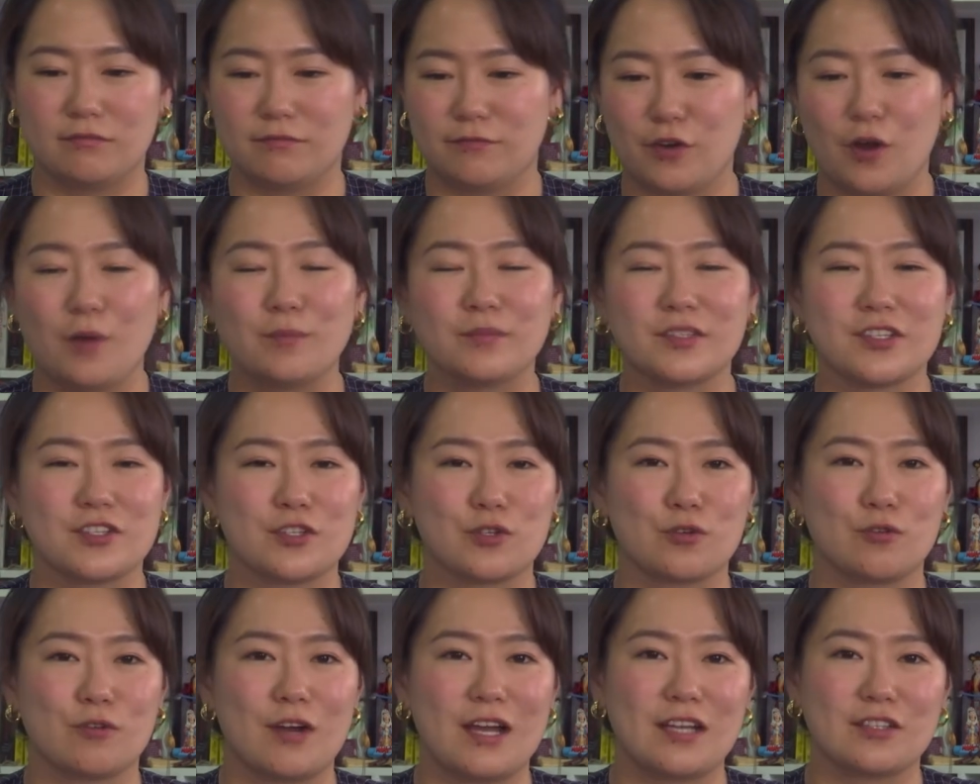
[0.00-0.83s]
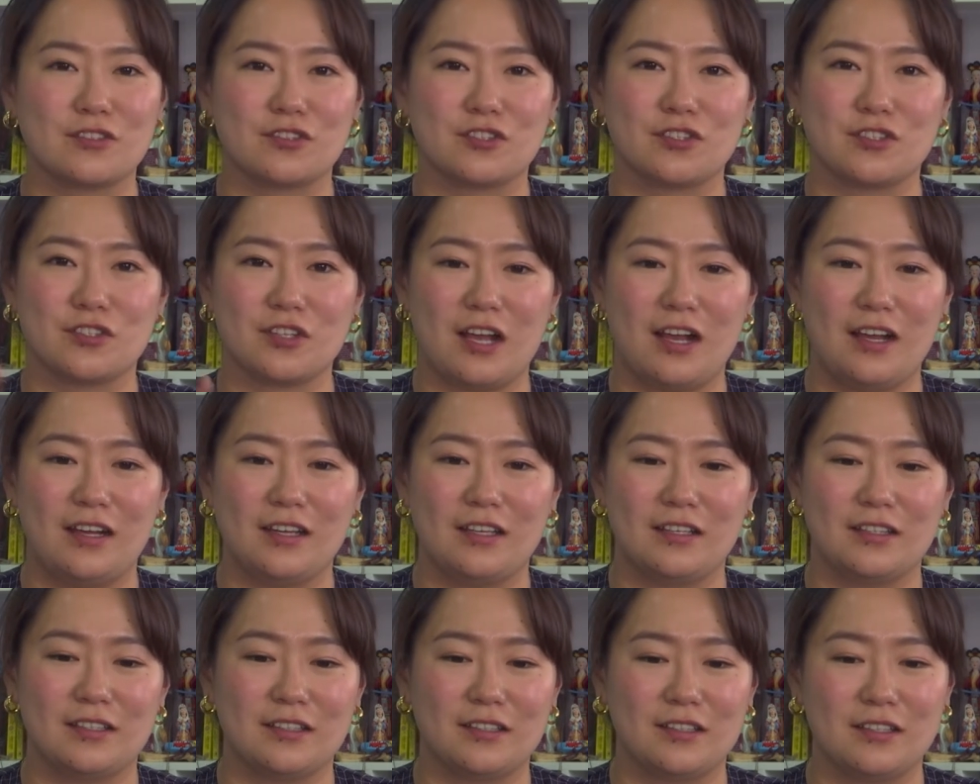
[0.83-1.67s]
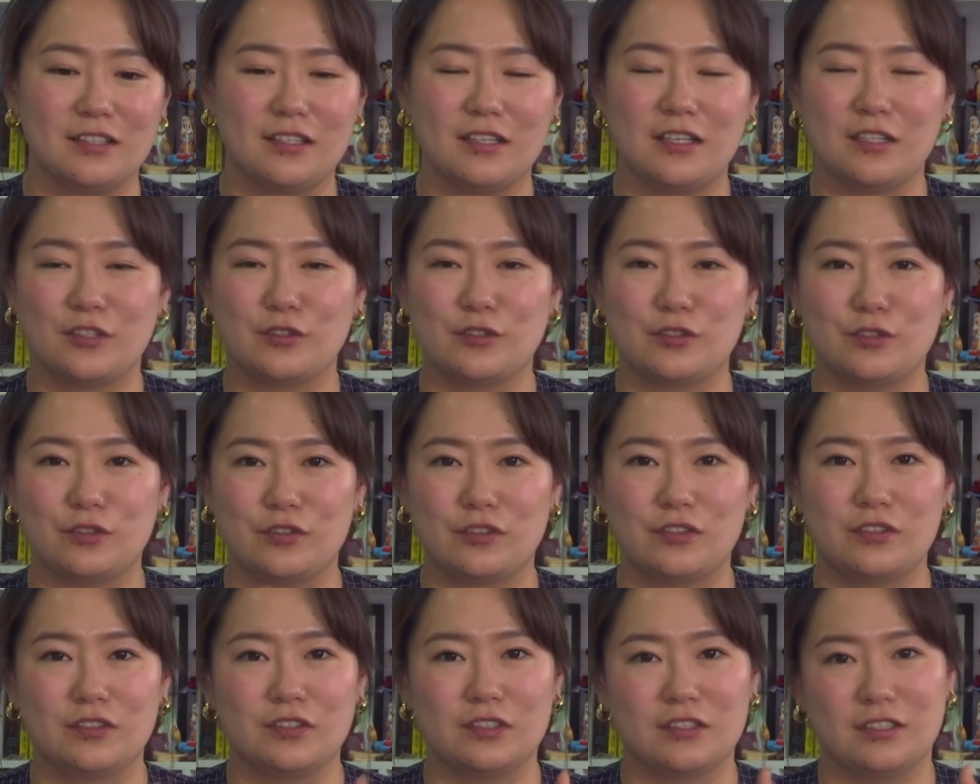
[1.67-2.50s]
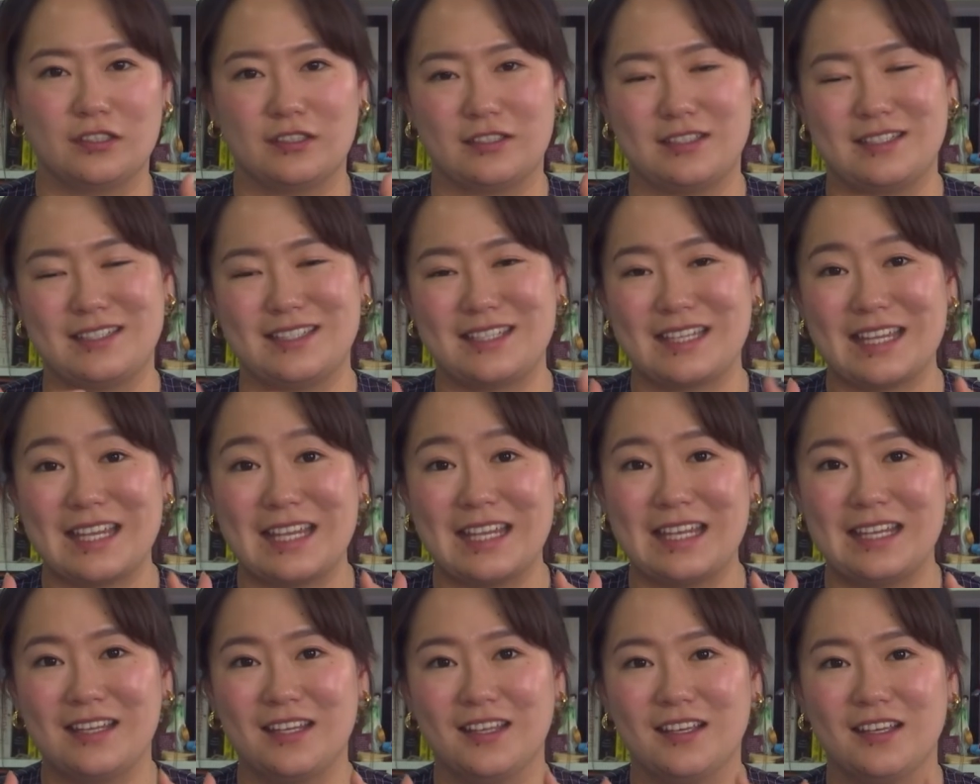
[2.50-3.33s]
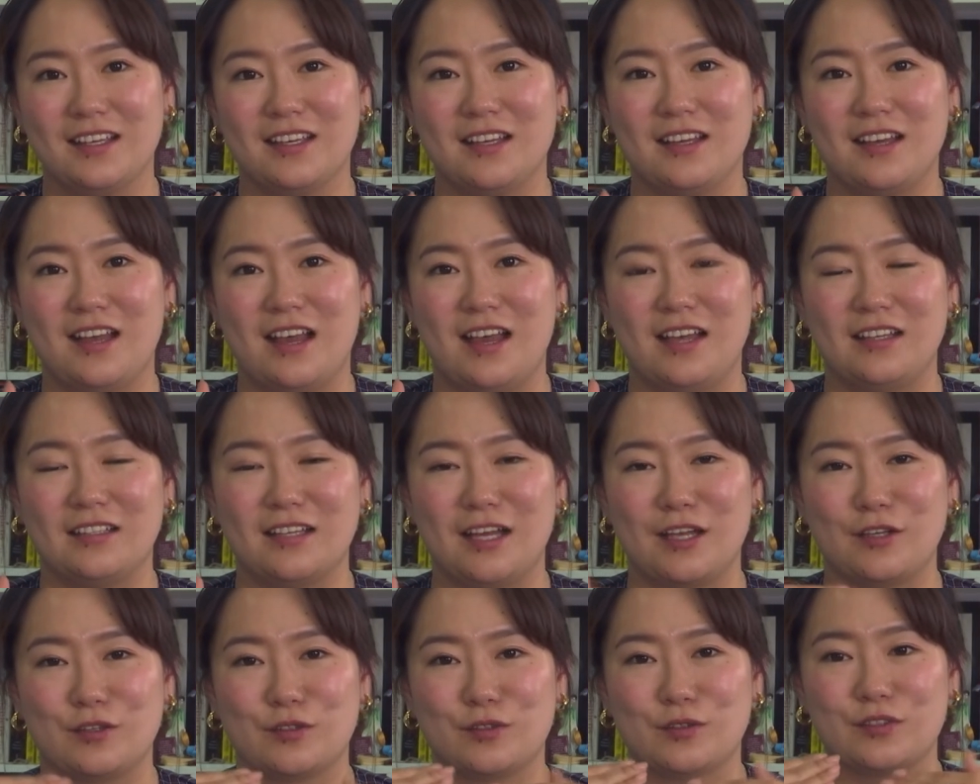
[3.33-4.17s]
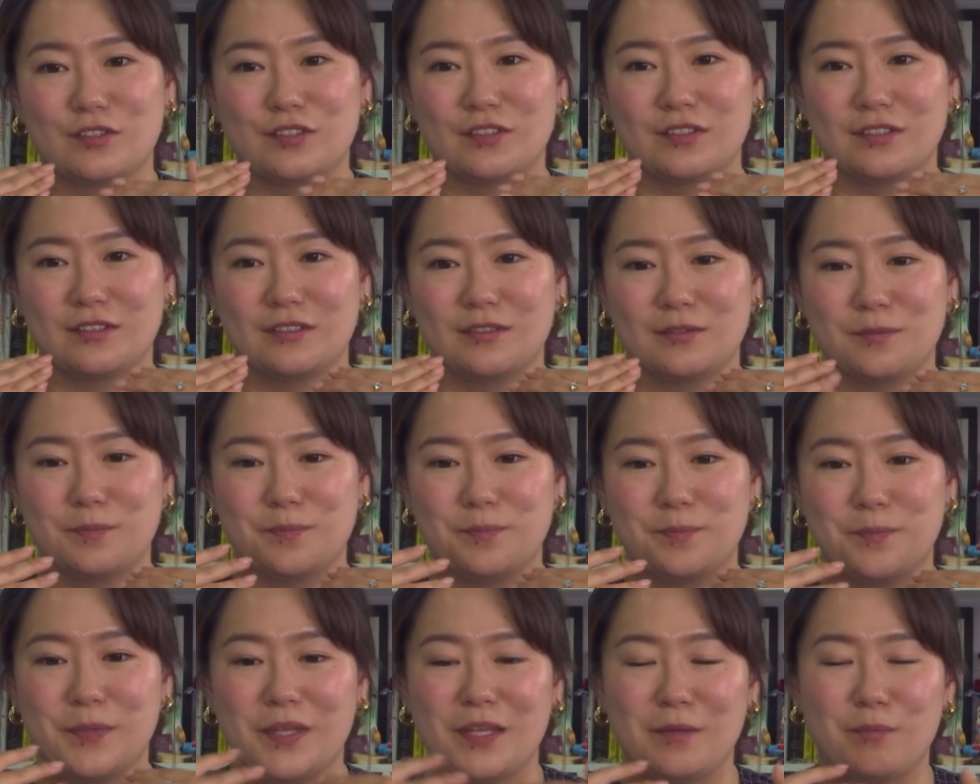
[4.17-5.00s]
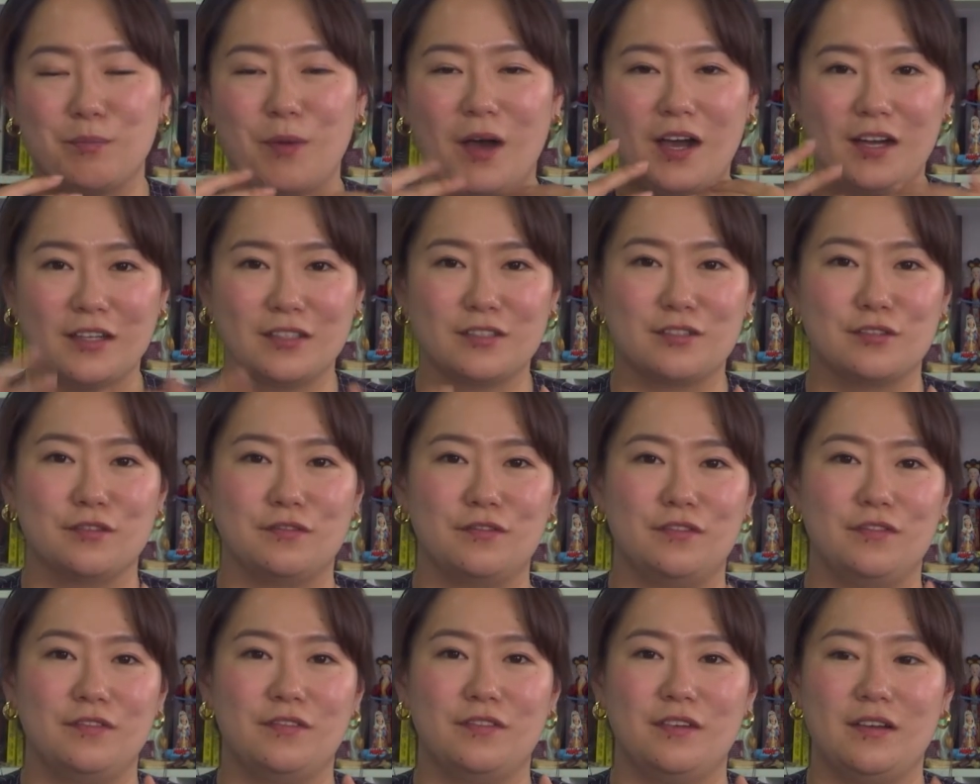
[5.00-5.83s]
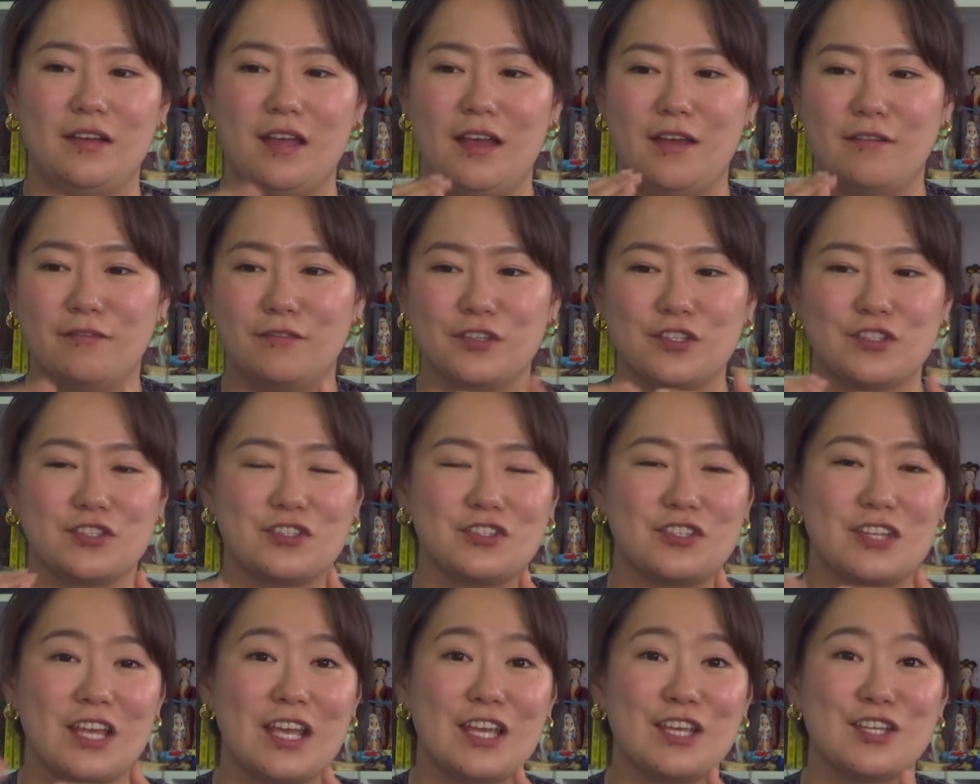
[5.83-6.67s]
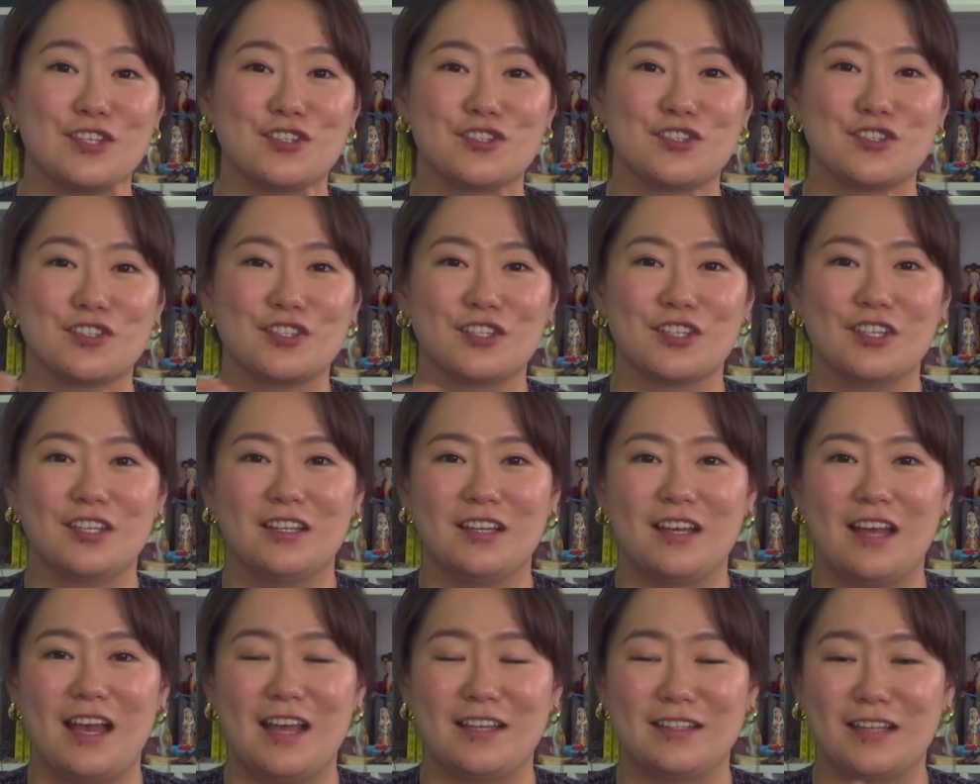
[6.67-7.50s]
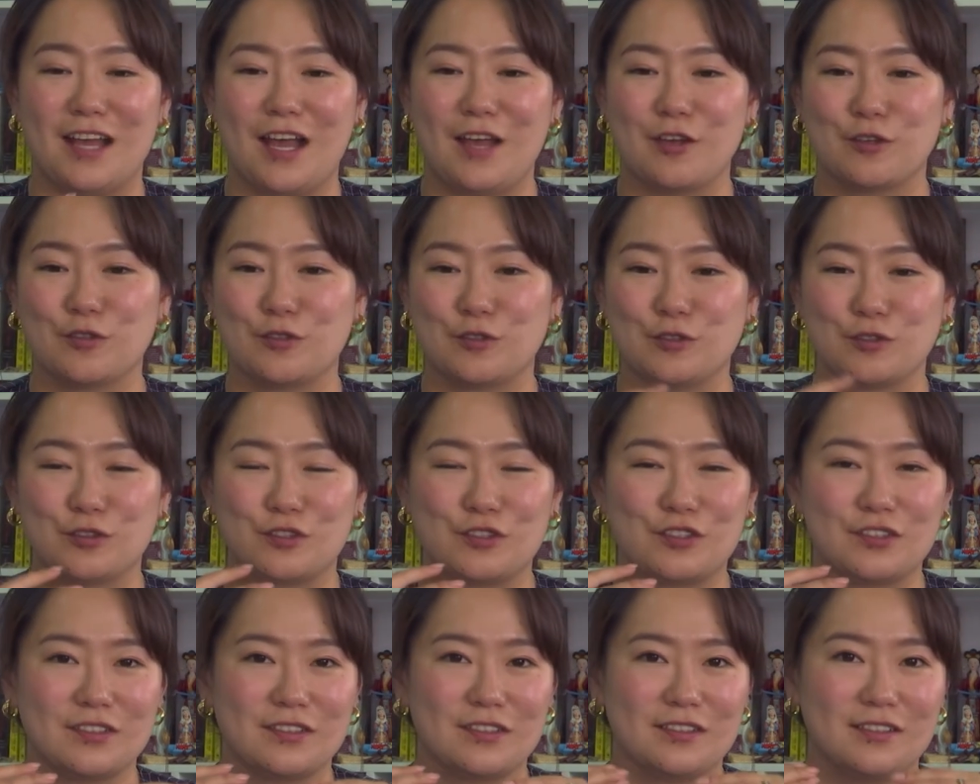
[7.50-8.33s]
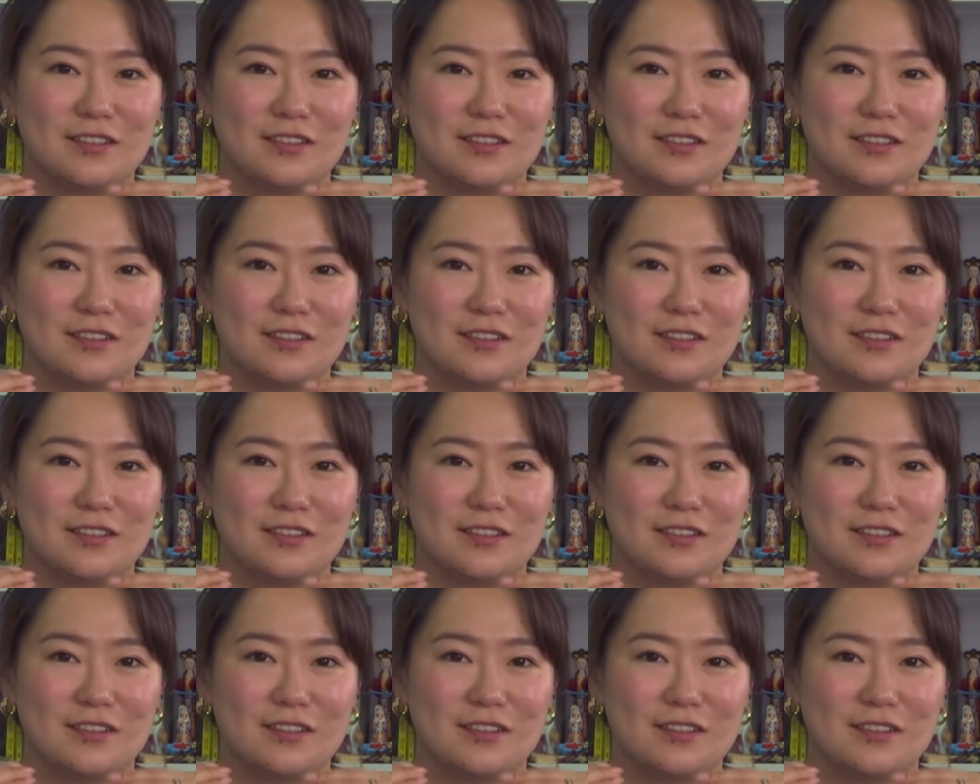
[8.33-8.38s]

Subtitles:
from scratch, I could see and I could be part of every stage, and I could